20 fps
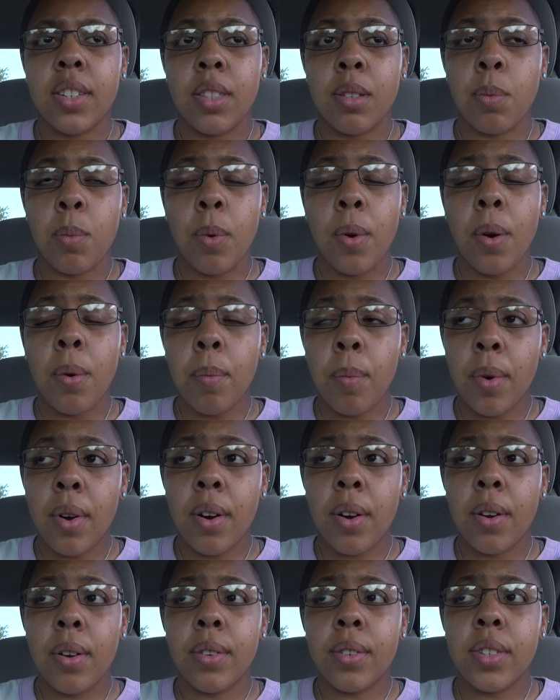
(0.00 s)
in the work
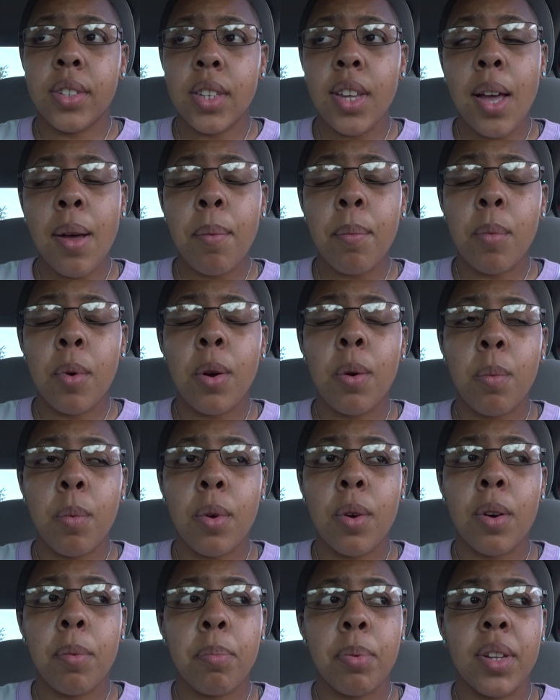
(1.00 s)
world, some work
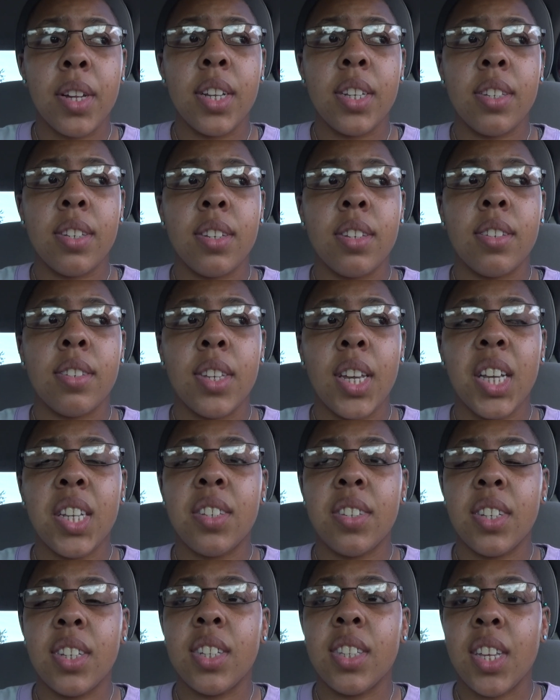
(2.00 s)
world places, they
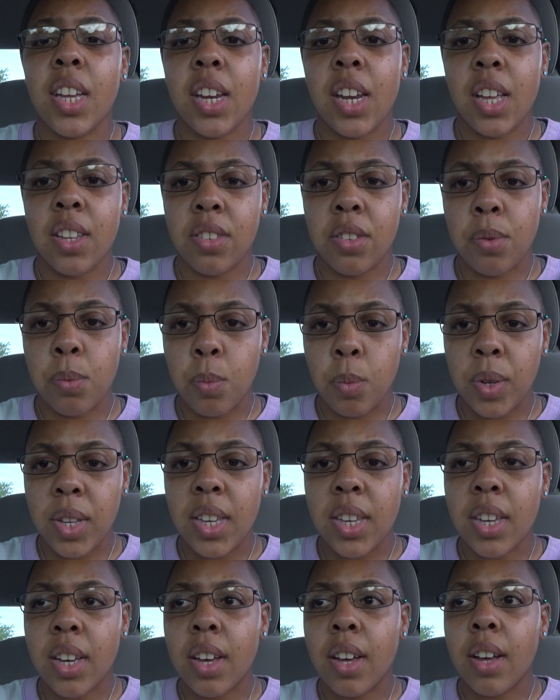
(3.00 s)
see that as a
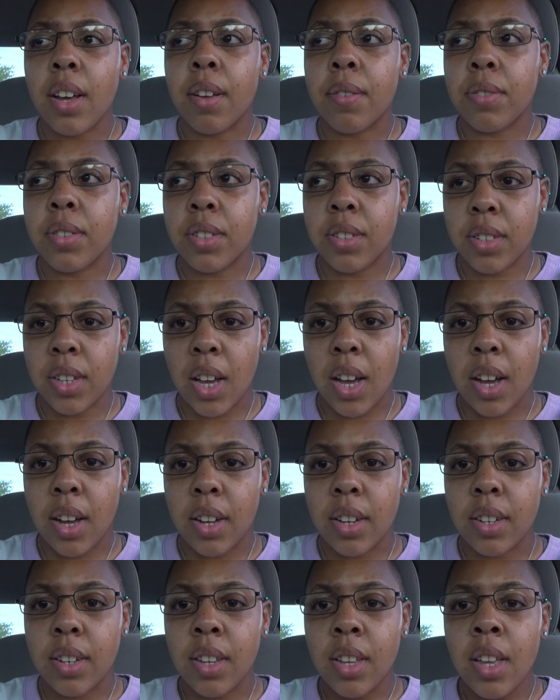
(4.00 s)
weak of
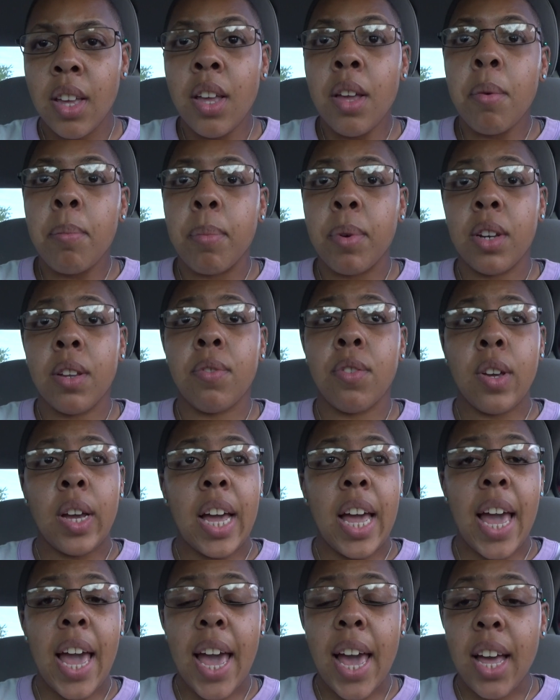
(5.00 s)
sign. But if you're
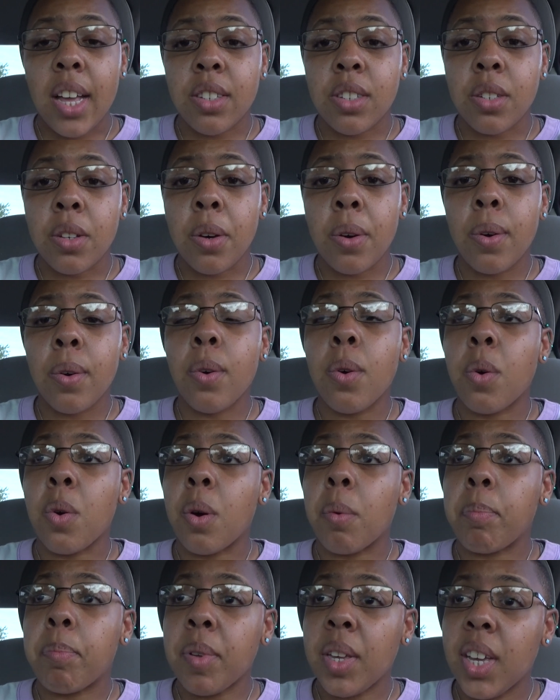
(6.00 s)
an asshole
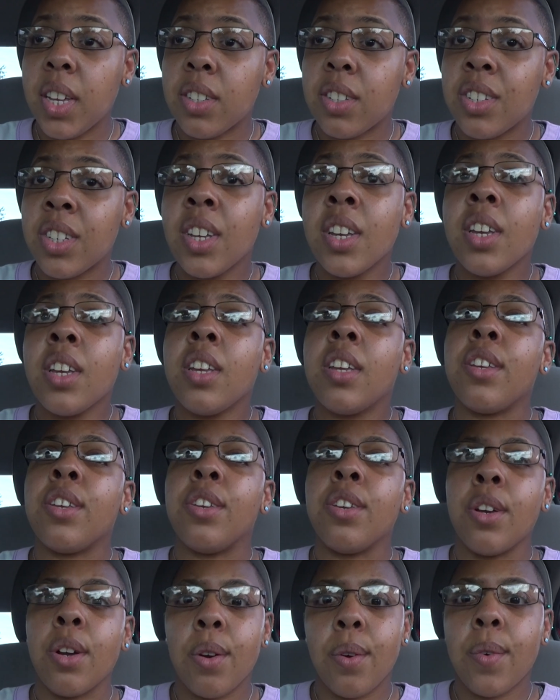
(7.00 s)
or a bitch,
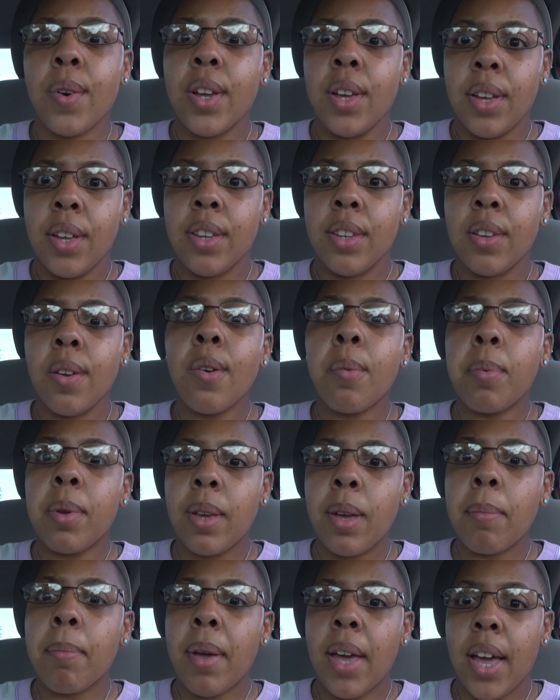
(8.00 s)
you're in. You'll
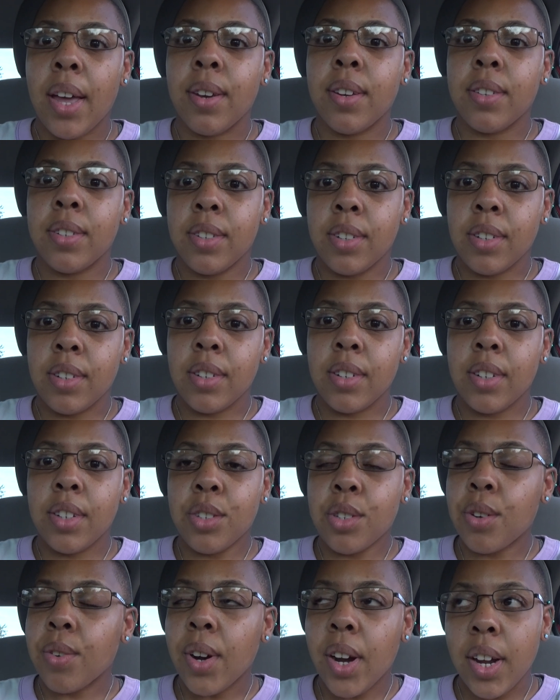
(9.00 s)
be a manager.
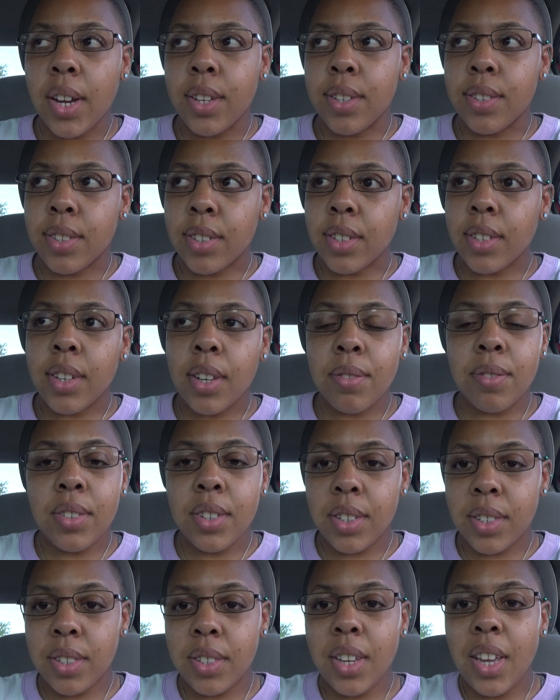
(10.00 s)
It's crazy. I'm
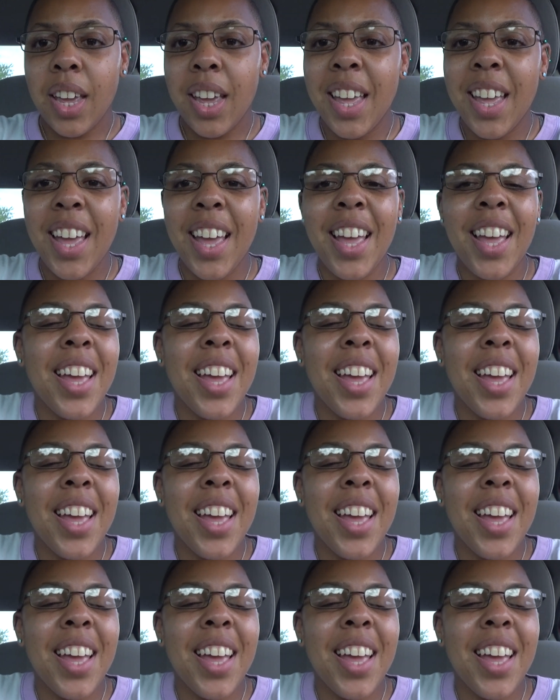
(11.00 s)
just saying.